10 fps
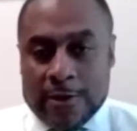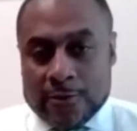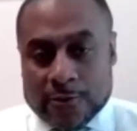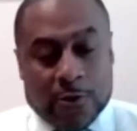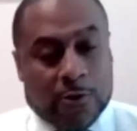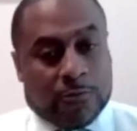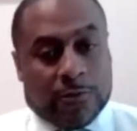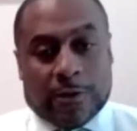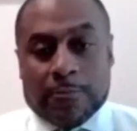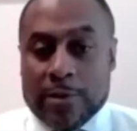So
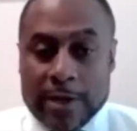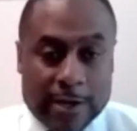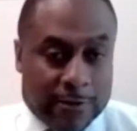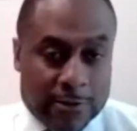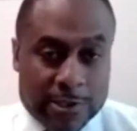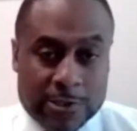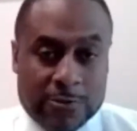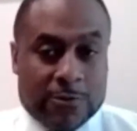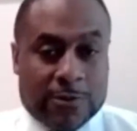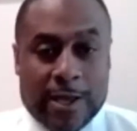the compliance
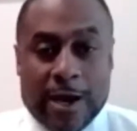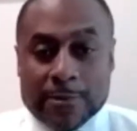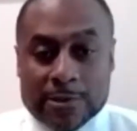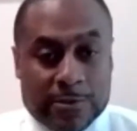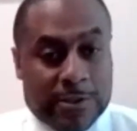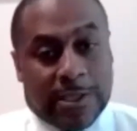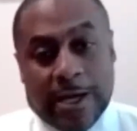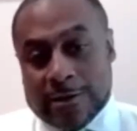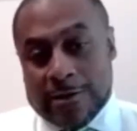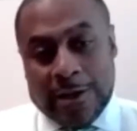issues, the opportunities,
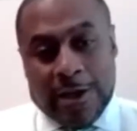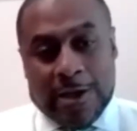how to,